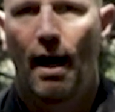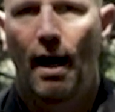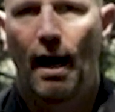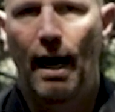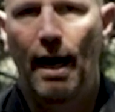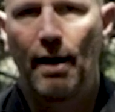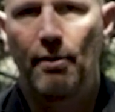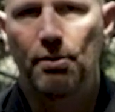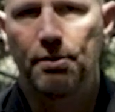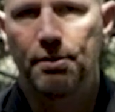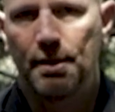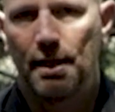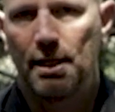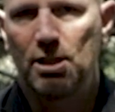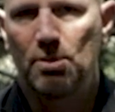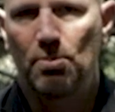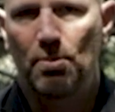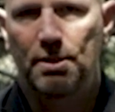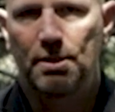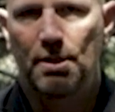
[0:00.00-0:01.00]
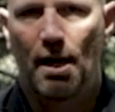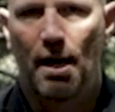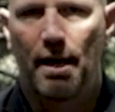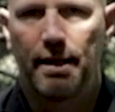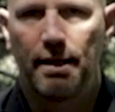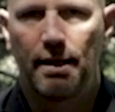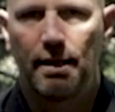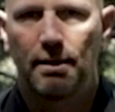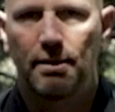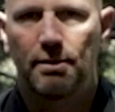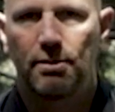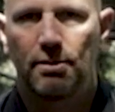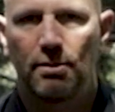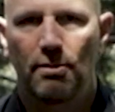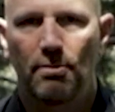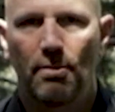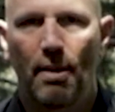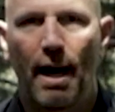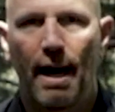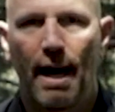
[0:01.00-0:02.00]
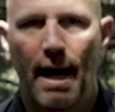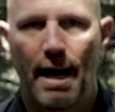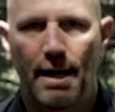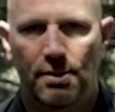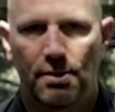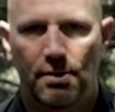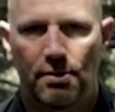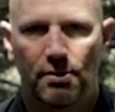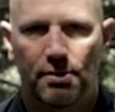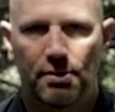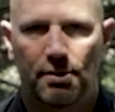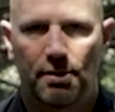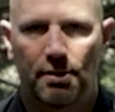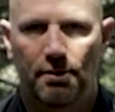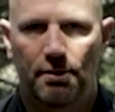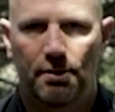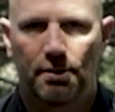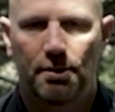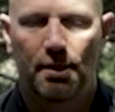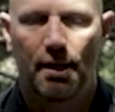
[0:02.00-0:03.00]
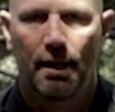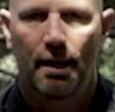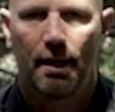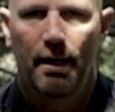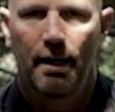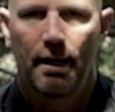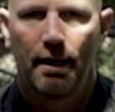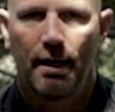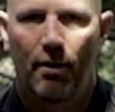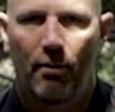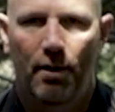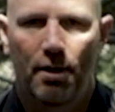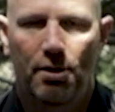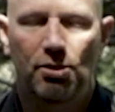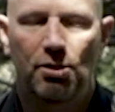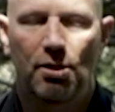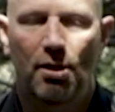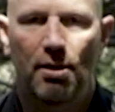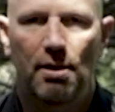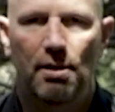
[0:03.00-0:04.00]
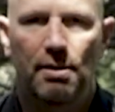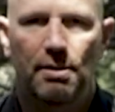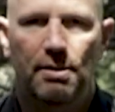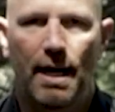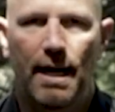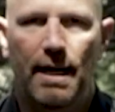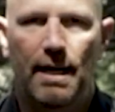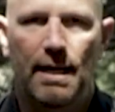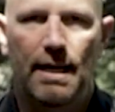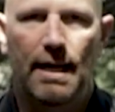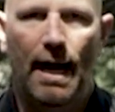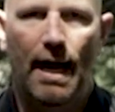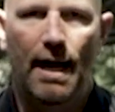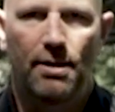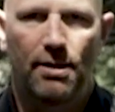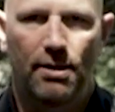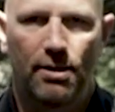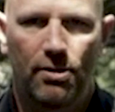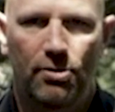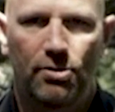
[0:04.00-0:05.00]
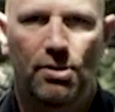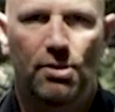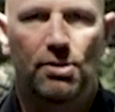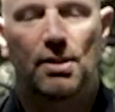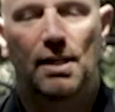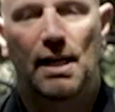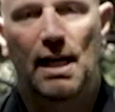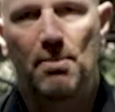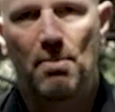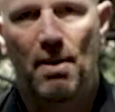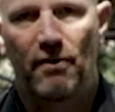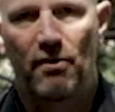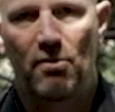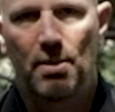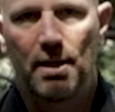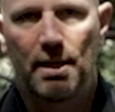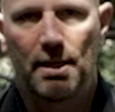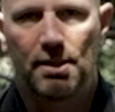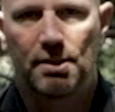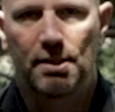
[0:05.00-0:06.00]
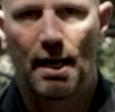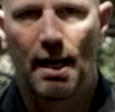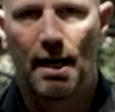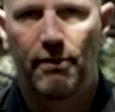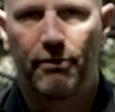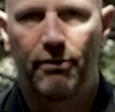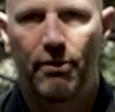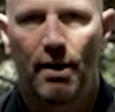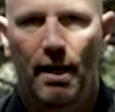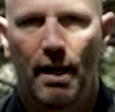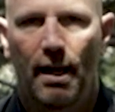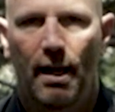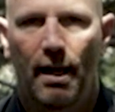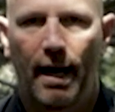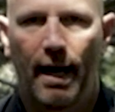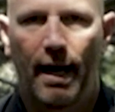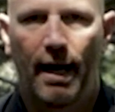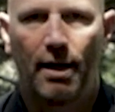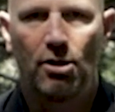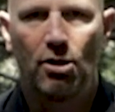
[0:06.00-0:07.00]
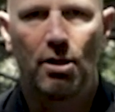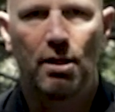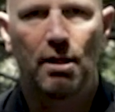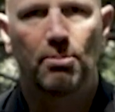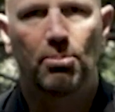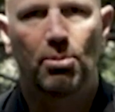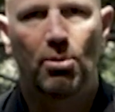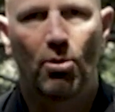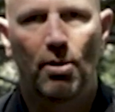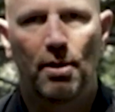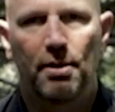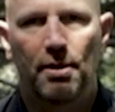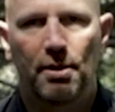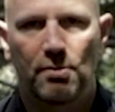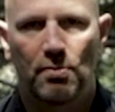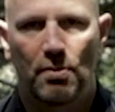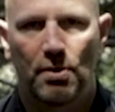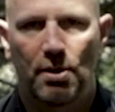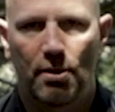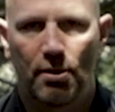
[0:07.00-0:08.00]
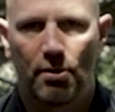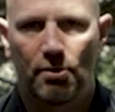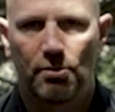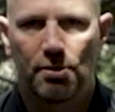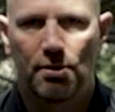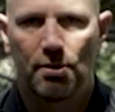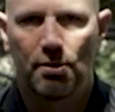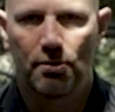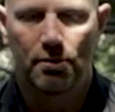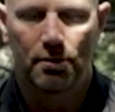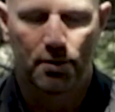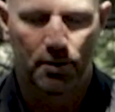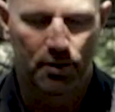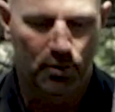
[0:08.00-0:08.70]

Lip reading: I will teach batoning to my high school students. Now I want to show you the technique I use just to keep everybody safe, and you can employ this with your own students